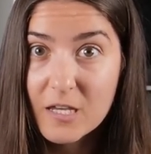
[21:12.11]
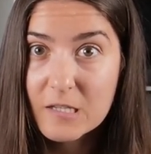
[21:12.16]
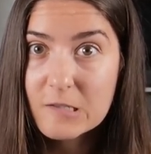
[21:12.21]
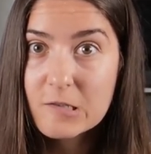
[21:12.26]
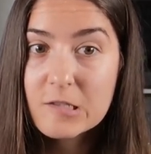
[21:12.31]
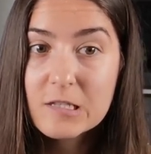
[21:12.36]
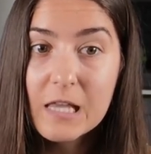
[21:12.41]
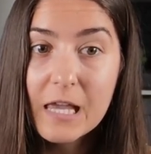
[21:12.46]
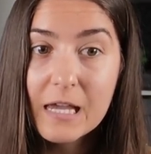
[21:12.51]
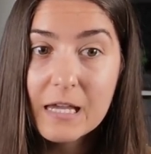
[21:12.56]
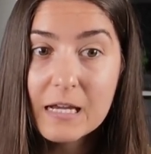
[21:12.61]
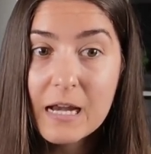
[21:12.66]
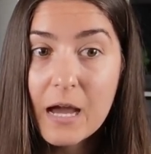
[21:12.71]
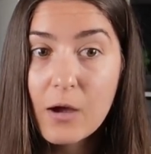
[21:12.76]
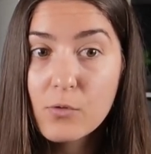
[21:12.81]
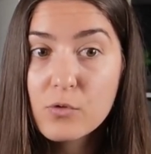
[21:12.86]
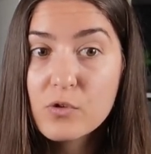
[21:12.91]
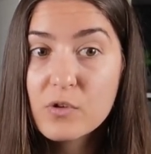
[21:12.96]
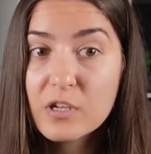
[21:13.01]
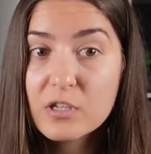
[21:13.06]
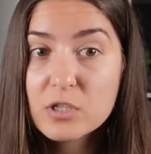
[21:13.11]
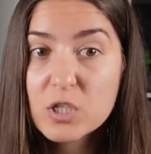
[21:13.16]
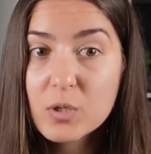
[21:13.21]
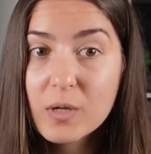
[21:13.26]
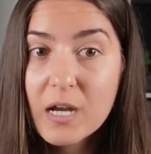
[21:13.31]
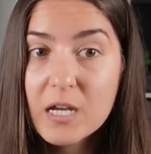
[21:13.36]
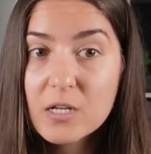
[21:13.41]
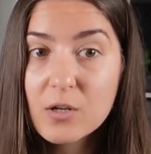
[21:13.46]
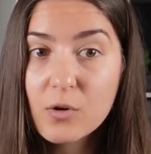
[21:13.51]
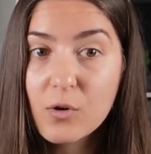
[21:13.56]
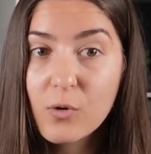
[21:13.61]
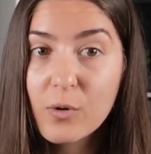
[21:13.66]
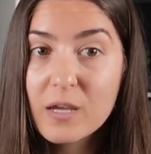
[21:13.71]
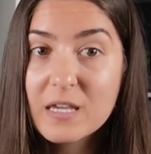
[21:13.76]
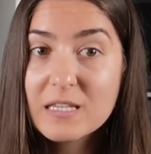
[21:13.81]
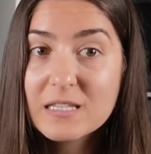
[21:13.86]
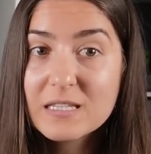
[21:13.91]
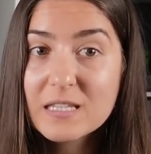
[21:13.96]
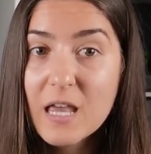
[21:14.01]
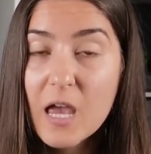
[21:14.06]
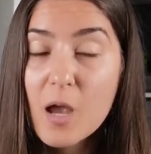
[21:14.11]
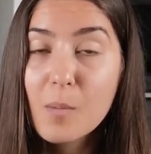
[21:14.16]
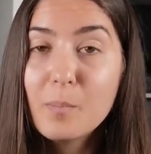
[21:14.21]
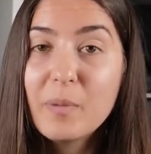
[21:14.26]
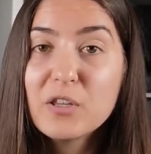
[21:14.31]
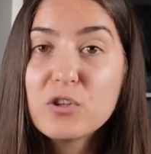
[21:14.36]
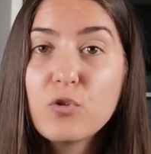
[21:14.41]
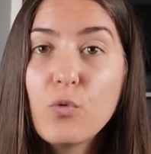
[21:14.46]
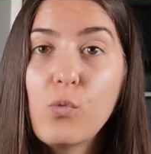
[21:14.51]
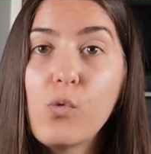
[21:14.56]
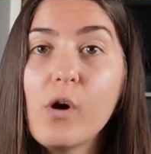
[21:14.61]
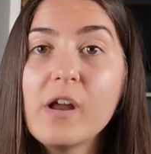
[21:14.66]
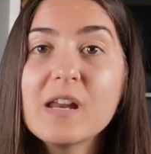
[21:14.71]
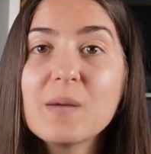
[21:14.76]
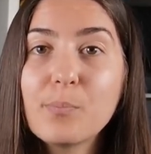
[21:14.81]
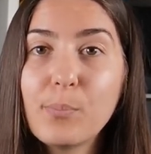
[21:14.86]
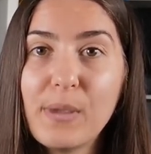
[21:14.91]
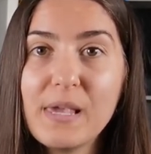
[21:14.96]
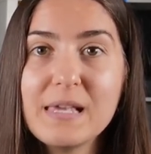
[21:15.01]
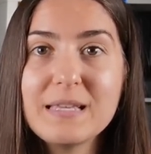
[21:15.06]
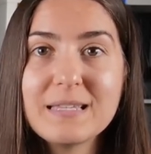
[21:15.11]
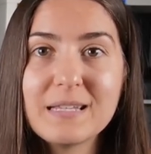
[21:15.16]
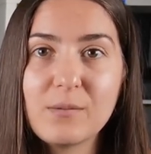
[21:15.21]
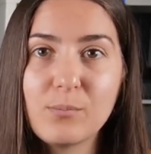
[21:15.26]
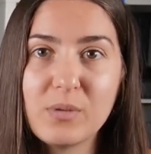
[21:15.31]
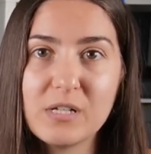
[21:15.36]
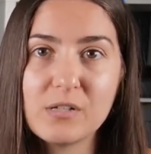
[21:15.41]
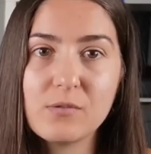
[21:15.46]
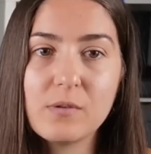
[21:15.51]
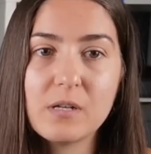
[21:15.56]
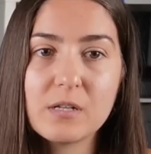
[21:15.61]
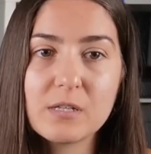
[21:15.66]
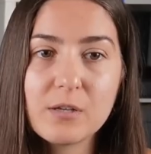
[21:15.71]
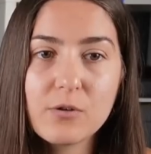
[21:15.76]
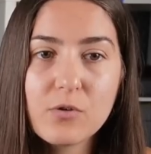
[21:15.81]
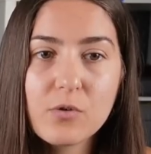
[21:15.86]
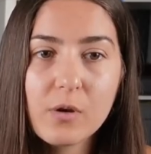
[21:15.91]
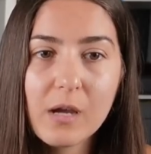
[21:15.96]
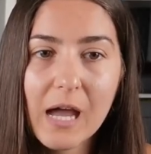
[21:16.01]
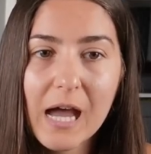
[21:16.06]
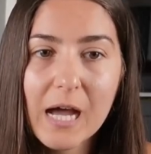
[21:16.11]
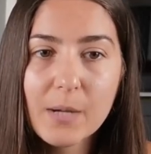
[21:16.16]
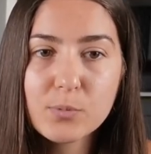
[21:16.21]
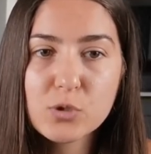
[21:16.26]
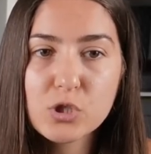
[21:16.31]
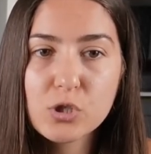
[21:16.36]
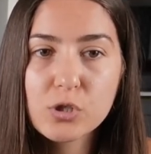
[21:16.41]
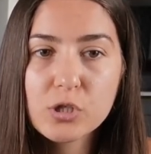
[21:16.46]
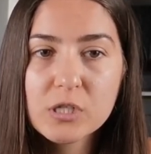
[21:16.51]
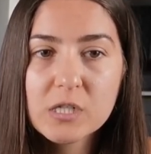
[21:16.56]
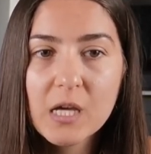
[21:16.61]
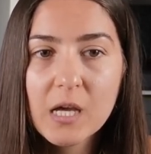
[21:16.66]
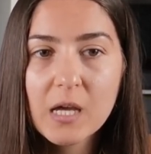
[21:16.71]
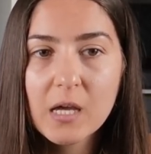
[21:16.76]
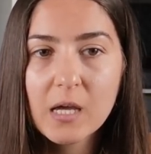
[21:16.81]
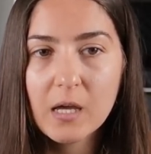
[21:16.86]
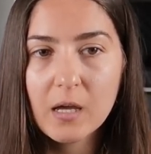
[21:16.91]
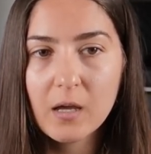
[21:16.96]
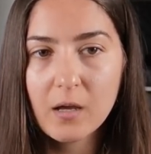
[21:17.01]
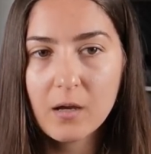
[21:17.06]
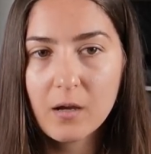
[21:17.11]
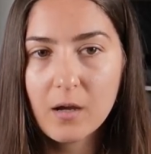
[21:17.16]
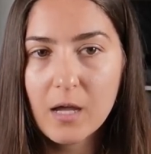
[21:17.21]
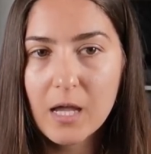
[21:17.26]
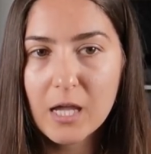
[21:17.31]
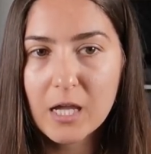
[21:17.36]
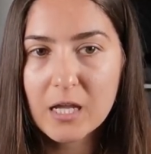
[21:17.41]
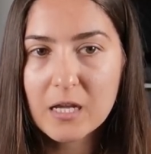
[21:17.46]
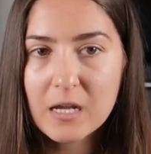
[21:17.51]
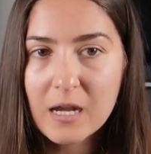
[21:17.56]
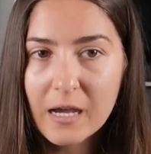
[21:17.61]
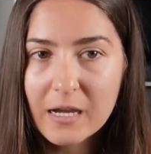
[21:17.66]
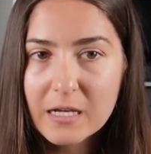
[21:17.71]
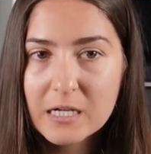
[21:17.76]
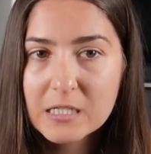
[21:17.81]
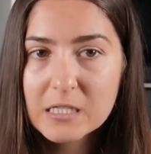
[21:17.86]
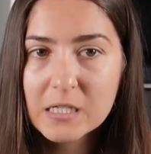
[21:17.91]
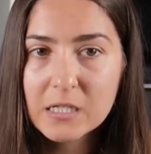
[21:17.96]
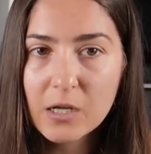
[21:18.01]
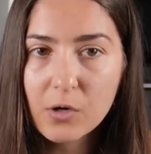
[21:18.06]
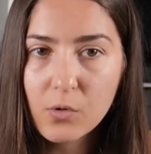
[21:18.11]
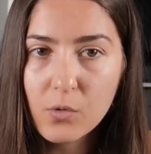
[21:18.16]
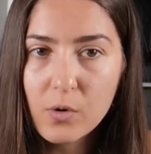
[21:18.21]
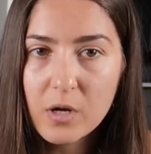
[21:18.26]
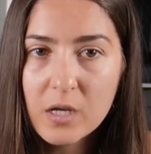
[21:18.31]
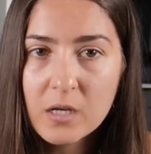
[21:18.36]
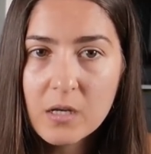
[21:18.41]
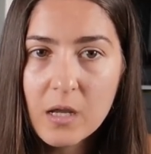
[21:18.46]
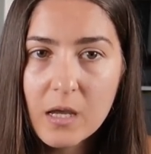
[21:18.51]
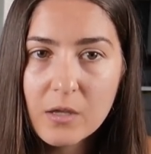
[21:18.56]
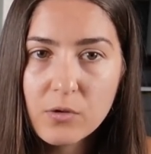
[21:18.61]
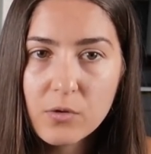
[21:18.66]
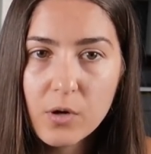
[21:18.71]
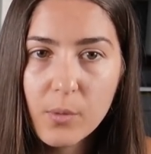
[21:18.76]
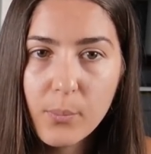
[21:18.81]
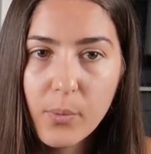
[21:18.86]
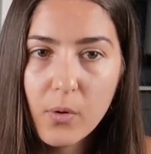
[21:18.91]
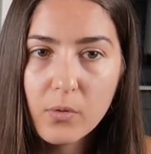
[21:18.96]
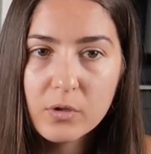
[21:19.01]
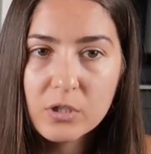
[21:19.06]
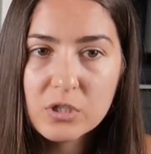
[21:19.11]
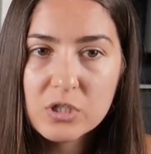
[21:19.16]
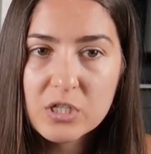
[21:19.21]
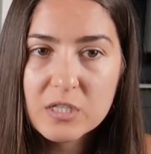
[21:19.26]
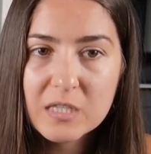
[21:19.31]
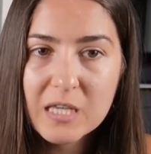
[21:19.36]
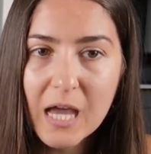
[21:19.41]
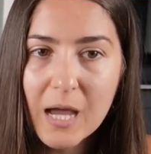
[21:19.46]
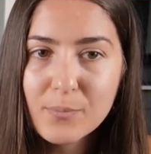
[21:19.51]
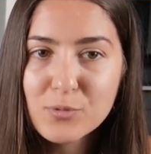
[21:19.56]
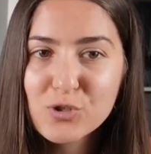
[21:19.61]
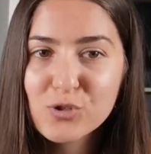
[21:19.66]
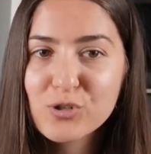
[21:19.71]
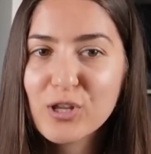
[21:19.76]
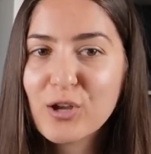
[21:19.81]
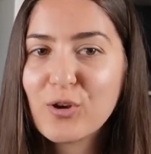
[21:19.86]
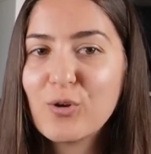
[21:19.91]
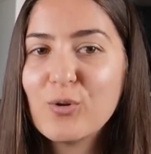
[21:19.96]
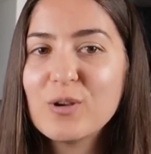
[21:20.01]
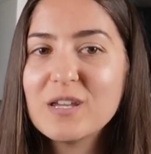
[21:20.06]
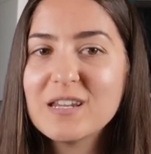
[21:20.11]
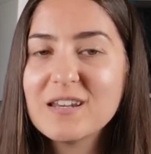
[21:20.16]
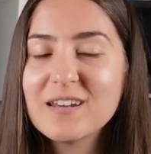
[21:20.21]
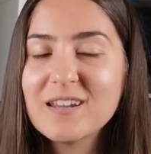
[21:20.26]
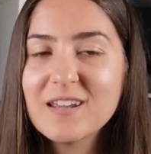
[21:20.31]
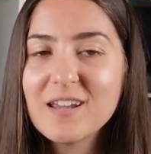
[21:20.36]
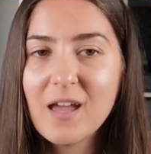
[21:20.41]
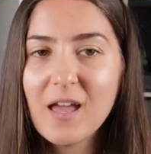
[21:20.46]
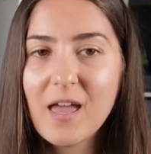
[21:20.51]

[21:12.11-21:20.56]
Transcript: So it's like now you can trade the queens, but you won a piece in between. So you captured a knight and a queen, and your opponent just captured a queen.